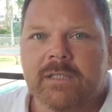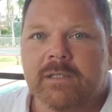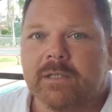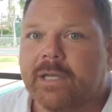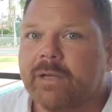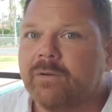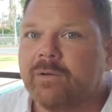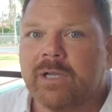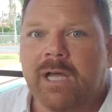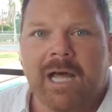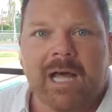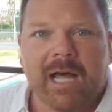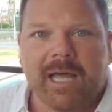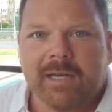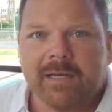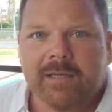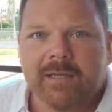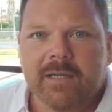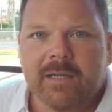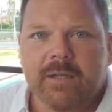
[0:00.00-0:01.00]
They're not.
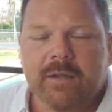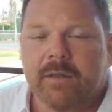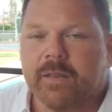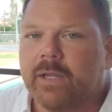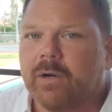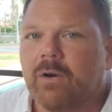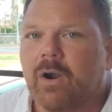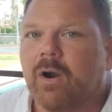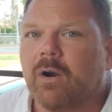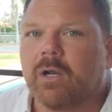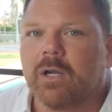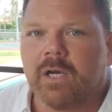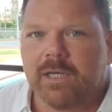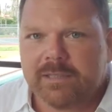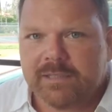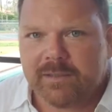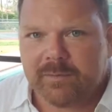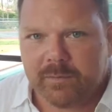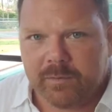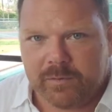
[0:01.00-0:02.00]
They're our
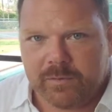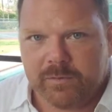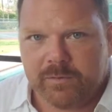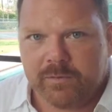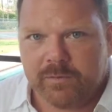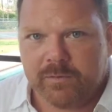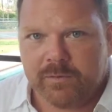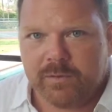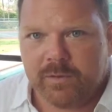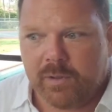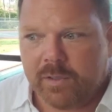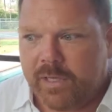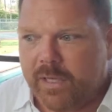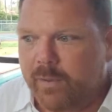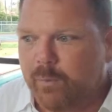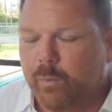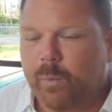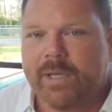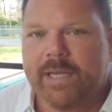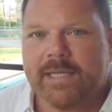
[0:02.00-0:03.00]
customers.
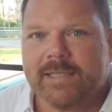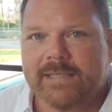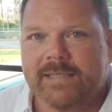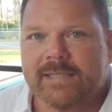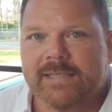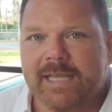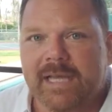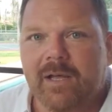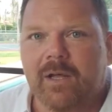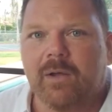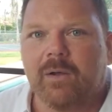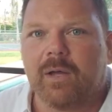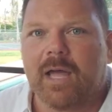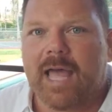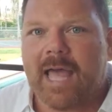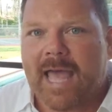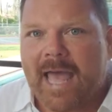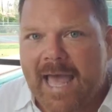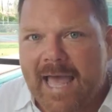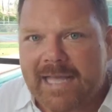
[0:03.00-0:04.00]
Okay, we sell
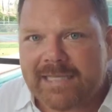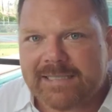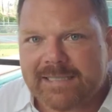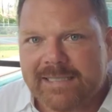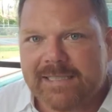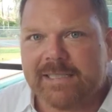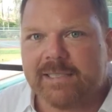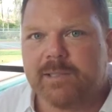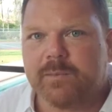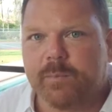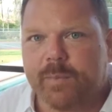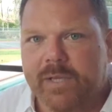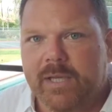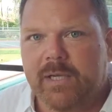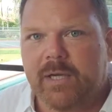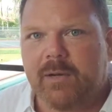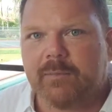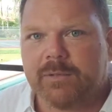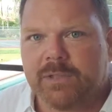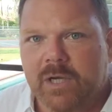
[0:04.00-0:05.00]
as is beat
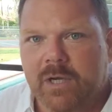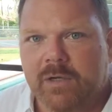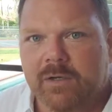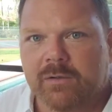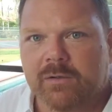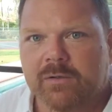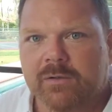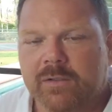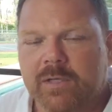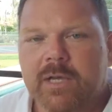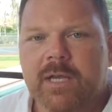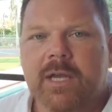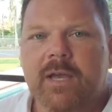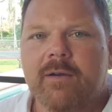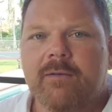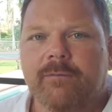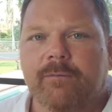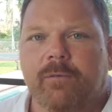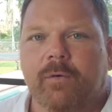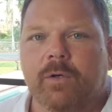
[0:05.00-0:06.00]
up junkers
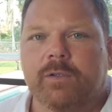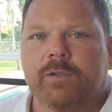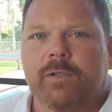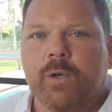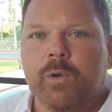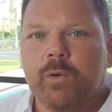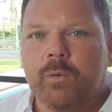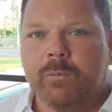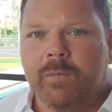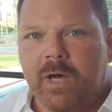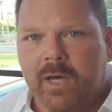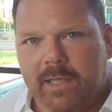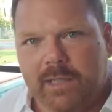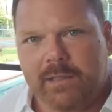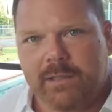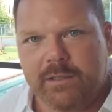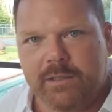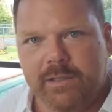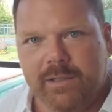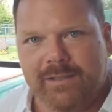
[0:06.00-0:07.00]
for too
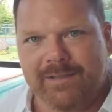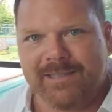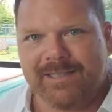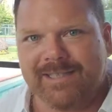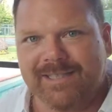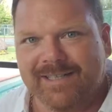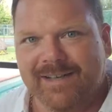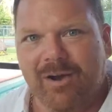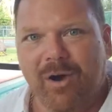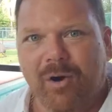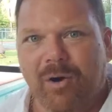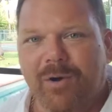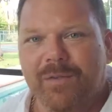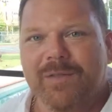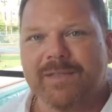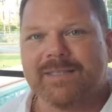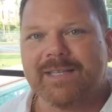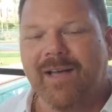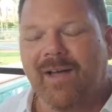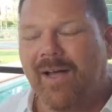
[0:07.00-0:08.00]
much all
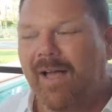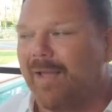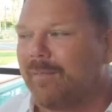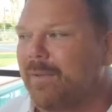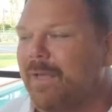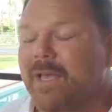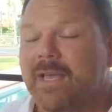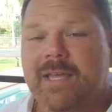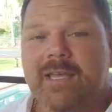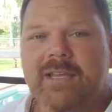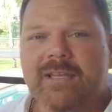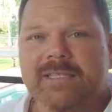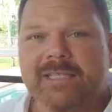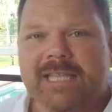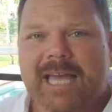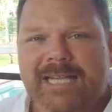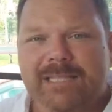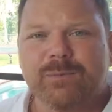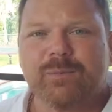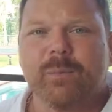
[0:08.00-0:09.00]
the time, because
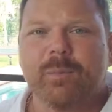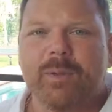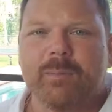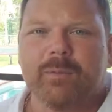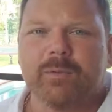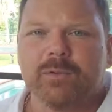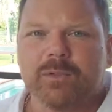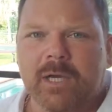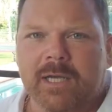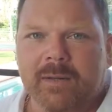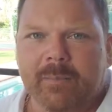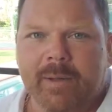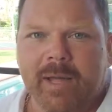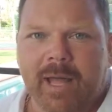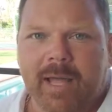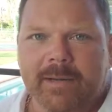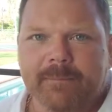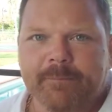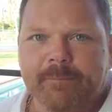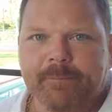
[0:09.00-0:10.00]
that's what people are trying to
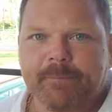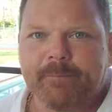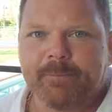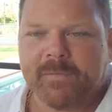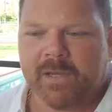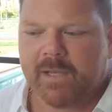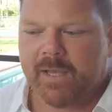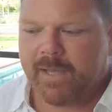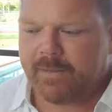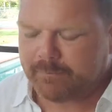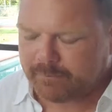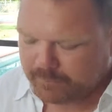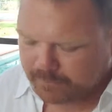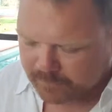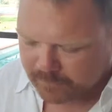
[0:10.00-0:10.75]
buy. Okay.